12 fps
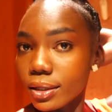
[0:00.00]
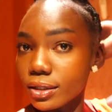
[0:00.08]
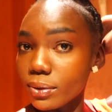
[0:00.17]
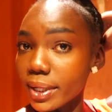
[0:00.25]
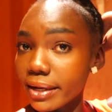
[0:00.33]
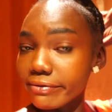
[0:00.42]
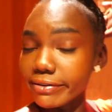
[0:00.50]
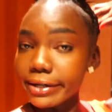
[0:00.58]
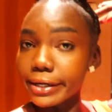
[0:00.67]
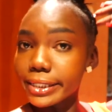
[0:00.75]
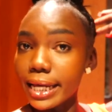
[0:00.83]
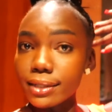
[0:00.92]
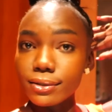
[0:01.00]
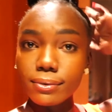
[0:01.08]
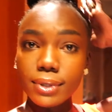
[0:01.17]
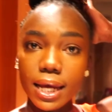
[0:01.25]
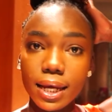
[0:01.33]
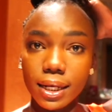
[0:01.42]
just waiting for Tattoo
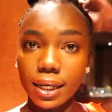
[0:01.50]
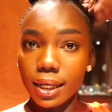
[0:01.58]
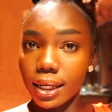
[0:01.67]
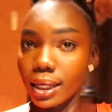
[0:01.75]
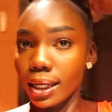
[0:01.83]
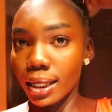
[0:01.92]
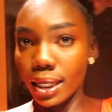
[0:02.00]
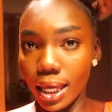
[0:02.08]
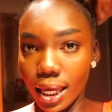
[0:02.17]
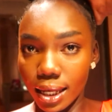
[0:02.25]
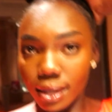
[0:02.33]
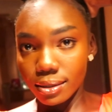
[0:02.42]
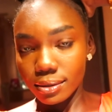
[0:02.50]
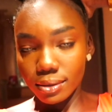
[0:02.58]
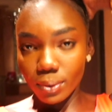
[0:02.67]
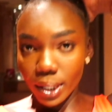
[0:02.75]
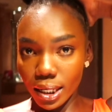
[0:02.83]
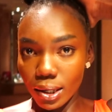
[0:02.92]
Daddy, and
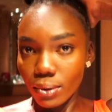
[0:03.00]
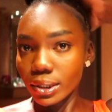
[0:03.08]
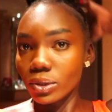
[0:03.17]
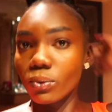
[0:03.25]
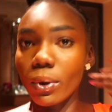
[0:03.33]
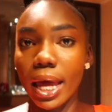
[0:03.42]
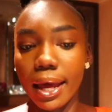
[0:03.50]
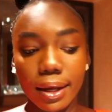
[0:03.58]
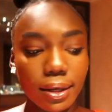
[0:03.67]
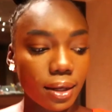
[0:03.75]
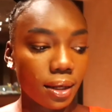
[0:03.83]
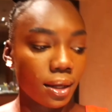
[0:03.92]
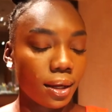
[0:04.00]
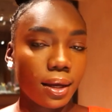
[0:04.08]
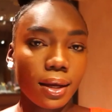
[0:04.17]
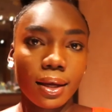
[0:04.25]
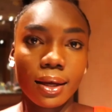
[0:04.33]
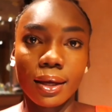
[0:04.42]
we're going to head
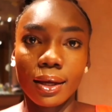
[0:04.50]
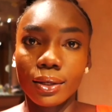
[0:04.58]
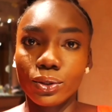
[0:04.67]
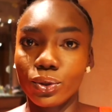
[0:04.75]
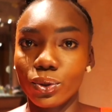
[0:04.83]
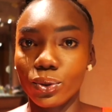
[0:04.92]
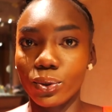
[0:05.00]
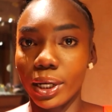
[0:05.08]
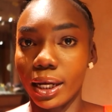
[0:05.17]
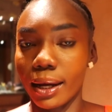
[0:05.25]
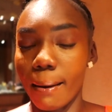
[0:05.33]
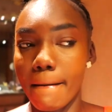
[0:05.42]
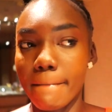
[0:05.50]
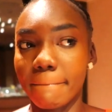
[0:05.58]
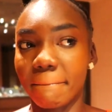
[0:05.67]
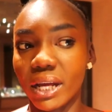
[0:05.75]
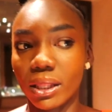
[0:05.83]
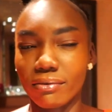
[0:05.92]
to
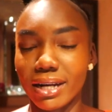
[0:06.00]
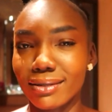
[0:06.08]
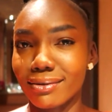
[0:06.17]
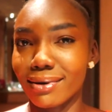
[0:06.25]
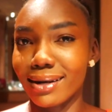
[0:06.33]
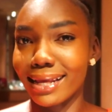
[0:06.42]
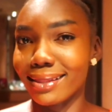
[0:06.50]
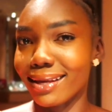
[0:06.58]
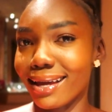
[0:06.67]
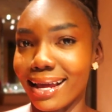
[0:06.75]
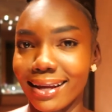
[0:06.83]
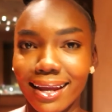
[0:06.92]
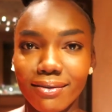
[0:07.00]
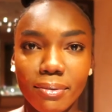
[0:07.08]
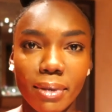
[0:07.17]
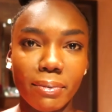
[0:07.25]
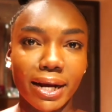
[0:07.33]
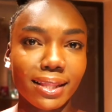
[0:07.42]
the restaurant. I think, I can't
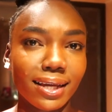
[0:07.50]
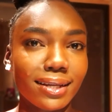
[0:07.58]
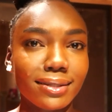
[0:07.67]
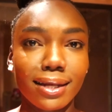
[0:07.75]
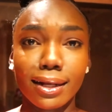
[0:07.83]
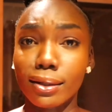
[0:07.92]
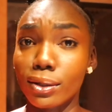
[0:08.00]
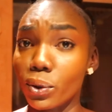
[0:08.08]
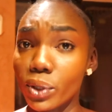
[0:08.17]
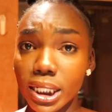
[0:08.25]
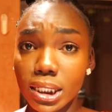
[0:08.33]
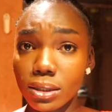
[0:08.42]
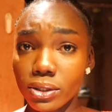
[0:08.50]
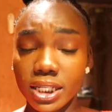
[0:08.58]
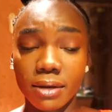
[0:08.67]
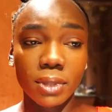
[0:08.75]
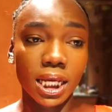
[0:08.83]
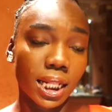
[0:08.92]
remember. I think he said Lotus or
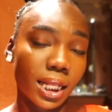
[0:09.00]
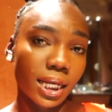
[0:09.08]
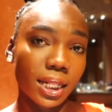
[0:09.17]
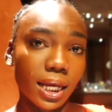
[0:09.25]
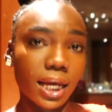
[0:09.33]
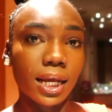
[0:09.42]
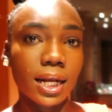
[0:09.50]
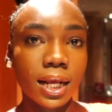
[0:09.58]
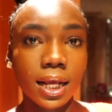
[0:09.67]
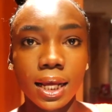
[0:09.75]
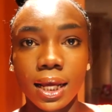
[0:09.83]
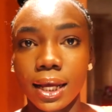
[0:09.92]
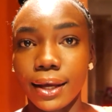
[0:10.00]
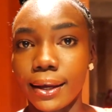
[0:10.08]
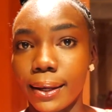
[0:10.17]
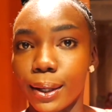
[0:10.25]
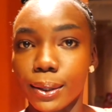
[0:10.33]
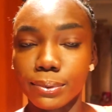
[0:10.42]
something like that.
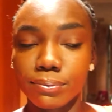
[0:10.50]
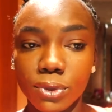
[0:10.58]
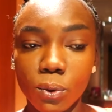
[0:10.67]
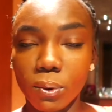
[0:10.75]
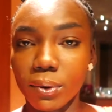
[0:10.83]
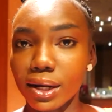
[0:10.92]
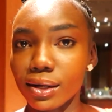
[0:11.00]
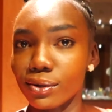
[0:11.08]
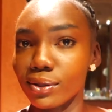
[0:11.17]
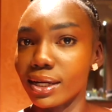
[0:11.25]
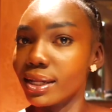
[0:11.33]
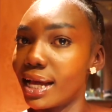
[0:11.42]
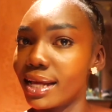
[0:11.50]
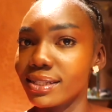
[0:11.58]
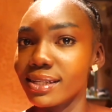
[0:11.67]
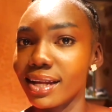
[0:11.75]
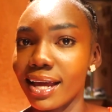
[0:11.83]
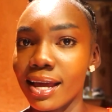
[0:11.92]
We were gonna go there
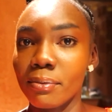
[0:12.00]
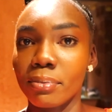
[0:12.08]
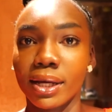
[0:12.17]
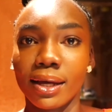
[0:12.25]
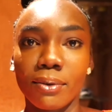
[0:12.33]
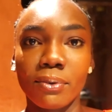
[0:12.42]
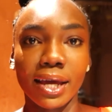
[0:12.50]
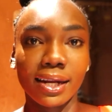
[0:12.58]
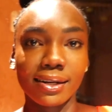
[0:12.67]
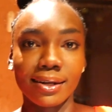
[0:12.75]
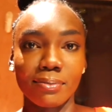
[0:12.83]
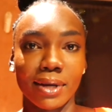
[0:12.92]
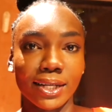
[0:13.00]
last night, but we ended up,